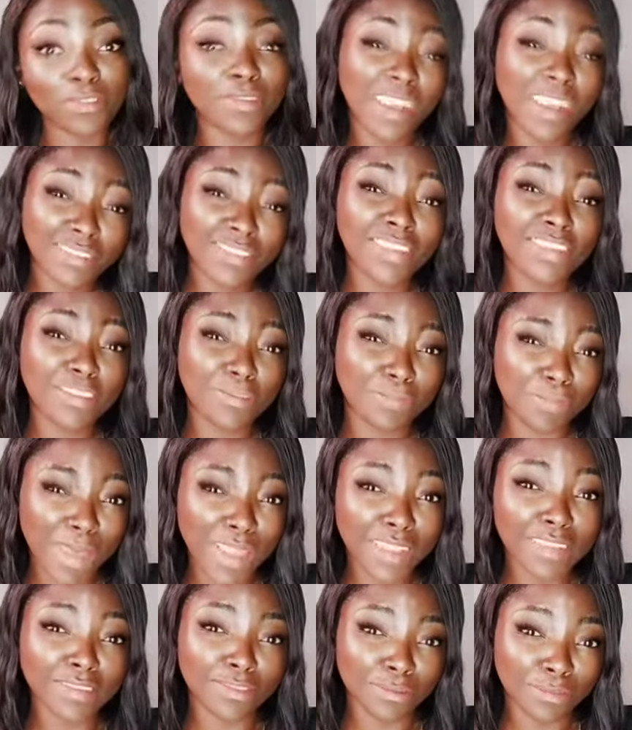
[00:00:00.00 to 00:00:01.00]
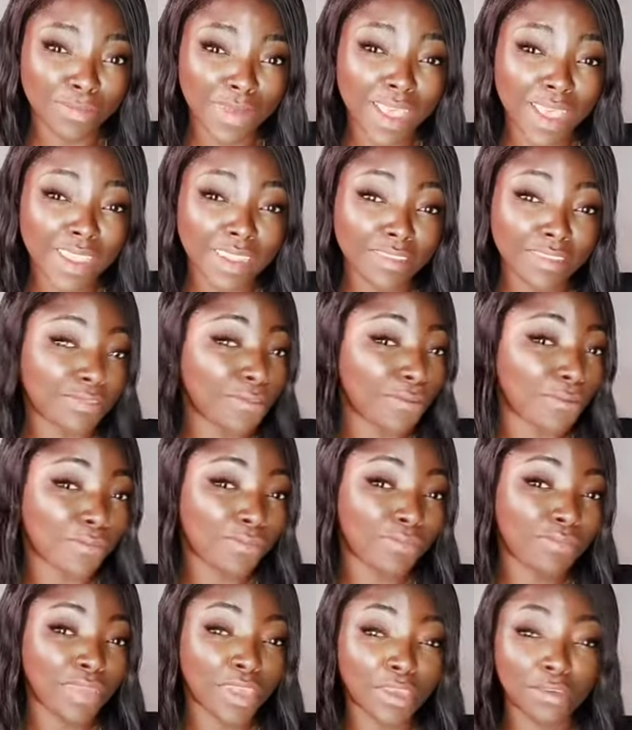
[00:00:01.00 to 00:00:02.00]
You actually spent to buy it, so
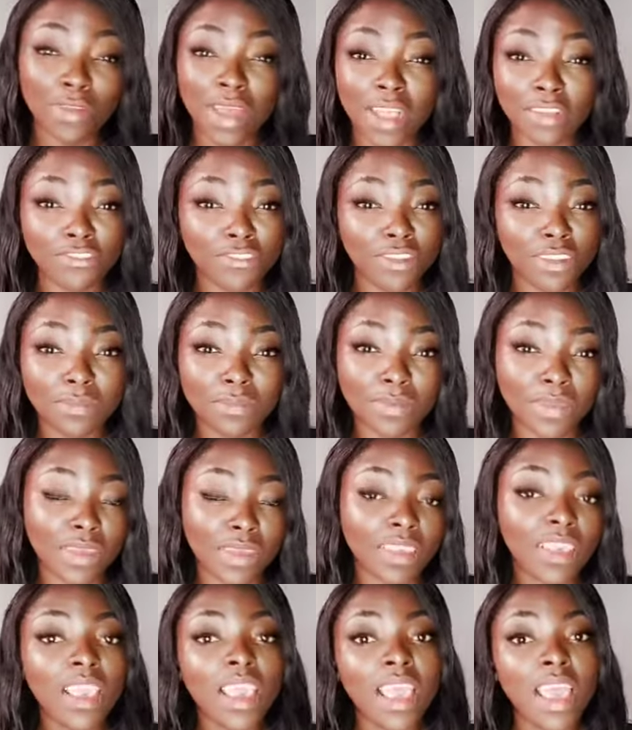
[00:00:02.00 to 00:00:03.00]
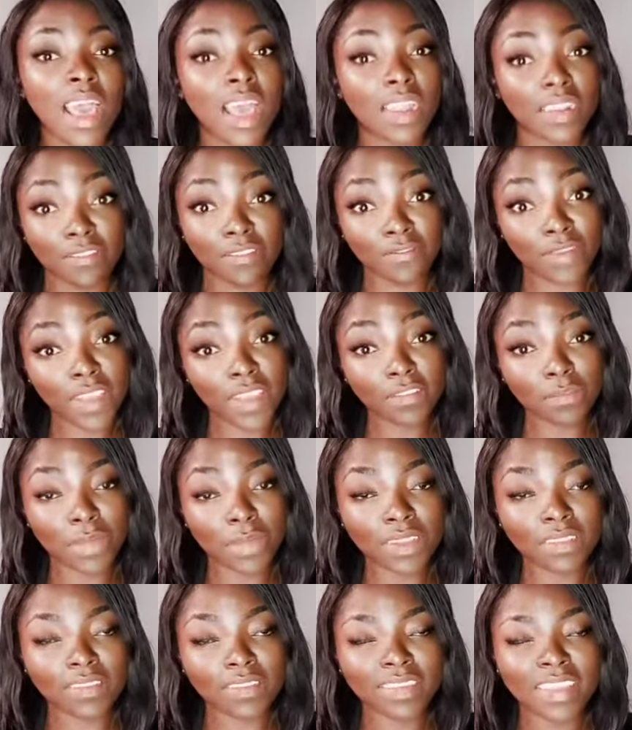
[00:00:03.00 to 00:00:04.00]
it could actually be an
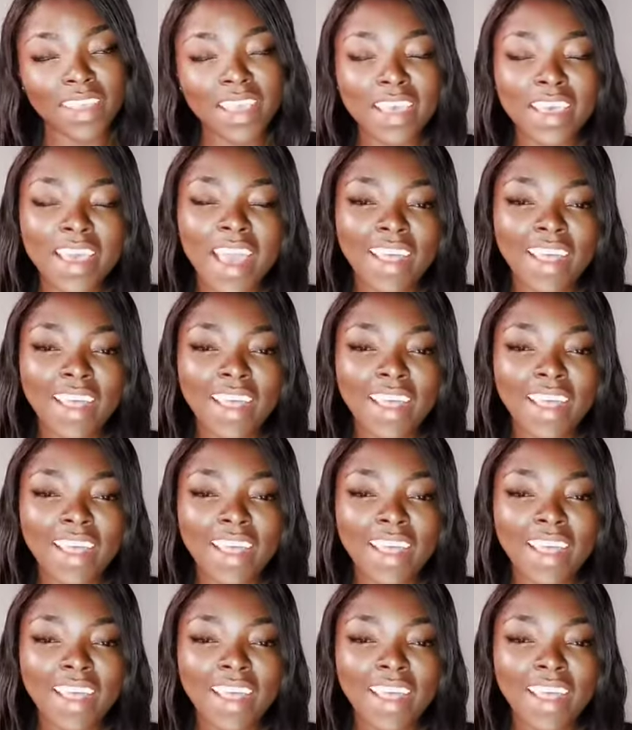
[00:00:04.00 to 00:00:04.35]
investment.